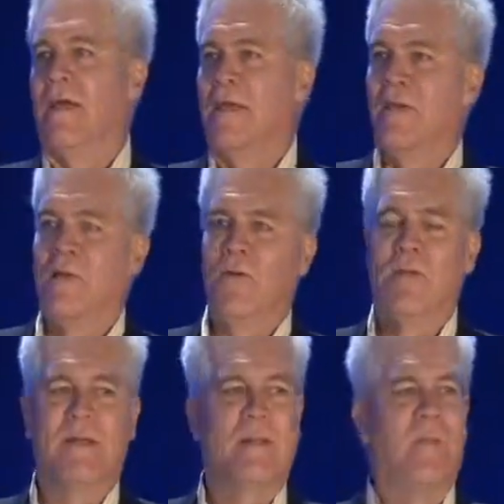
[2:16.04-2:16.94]

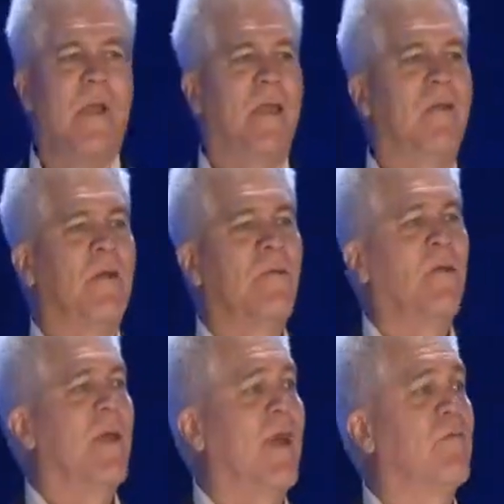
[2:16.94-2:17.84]
including the mayor,
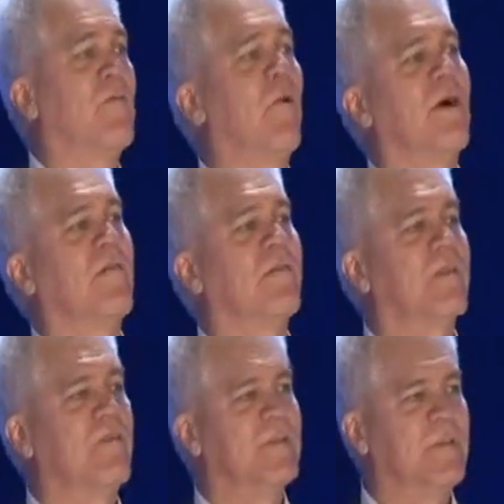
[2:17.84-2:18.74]
we'll have 12
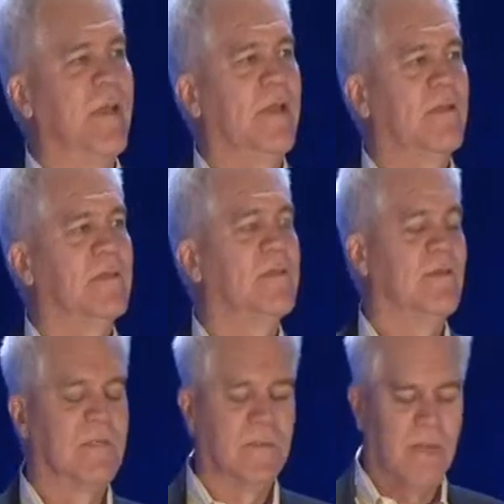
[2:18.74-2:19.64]
different speakers, so
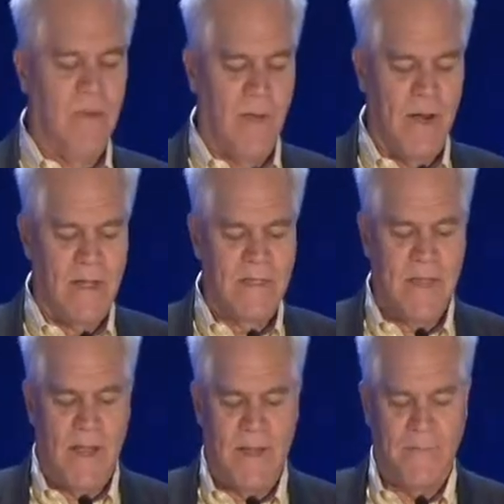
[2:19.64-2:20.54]
it's really quite
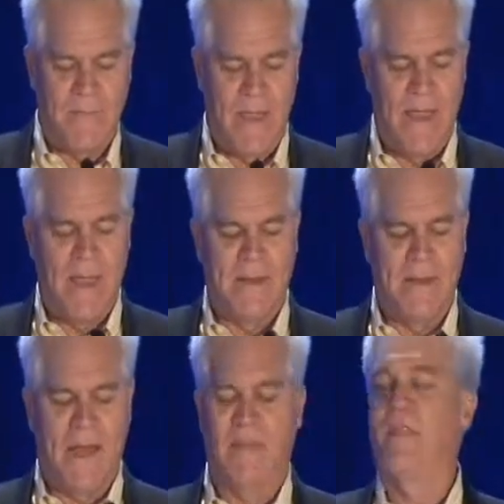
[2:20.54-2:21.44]
exciting,
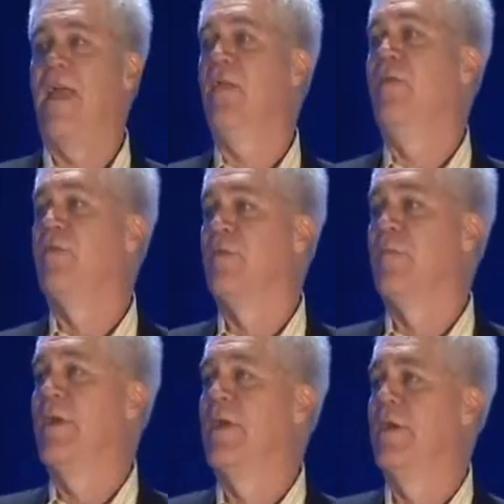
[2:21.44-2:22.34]
and I thank you for
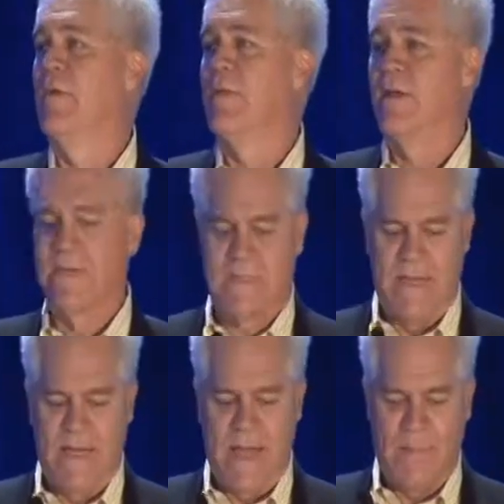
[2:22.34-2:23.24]
being here with us
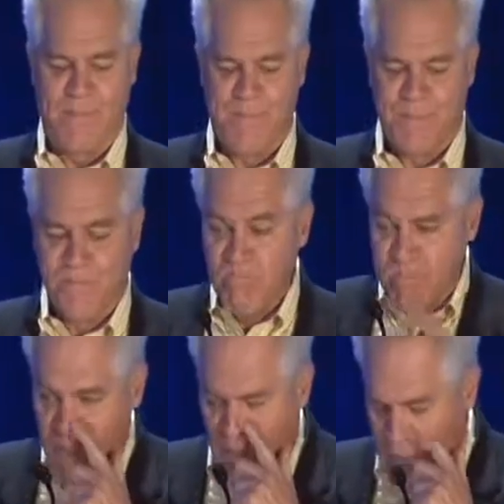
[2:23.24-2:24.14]
today.
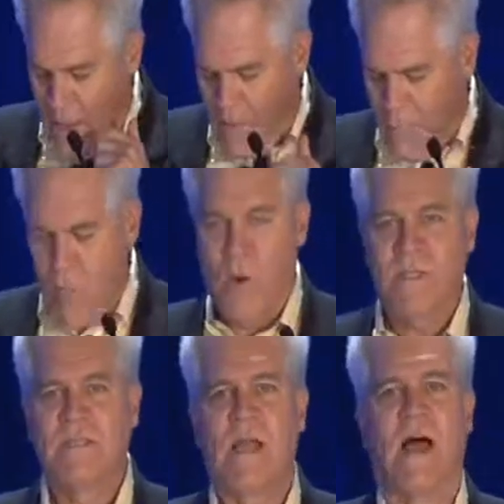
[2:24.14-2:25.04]
Of
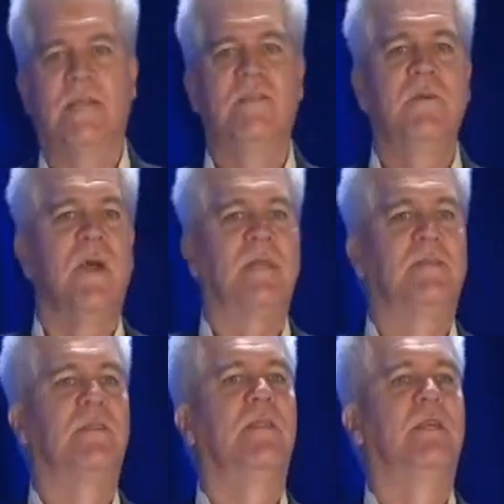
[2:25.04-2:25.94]
course, I do not
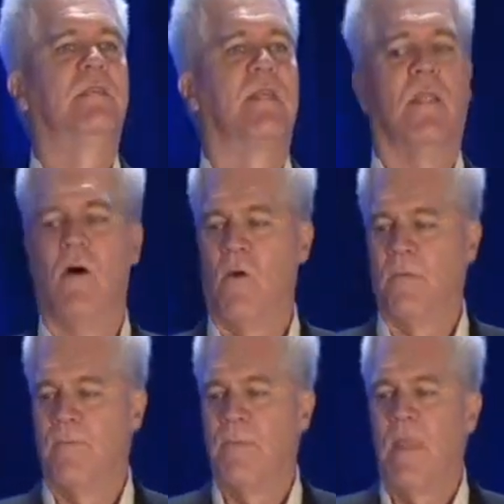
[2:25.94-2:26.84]
do this
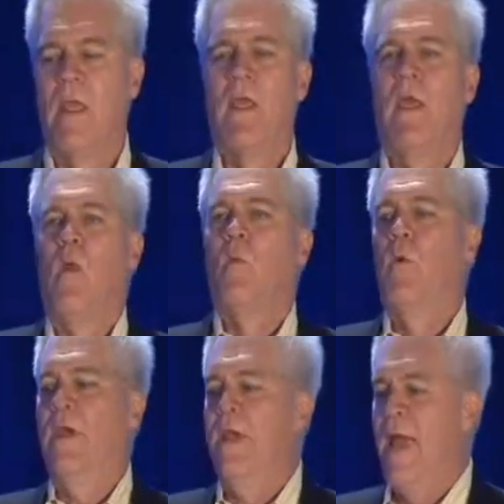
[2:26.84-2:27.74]
alone.
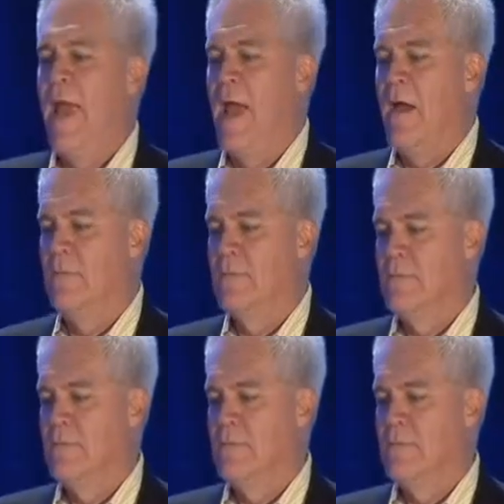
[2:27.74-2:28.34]
We have...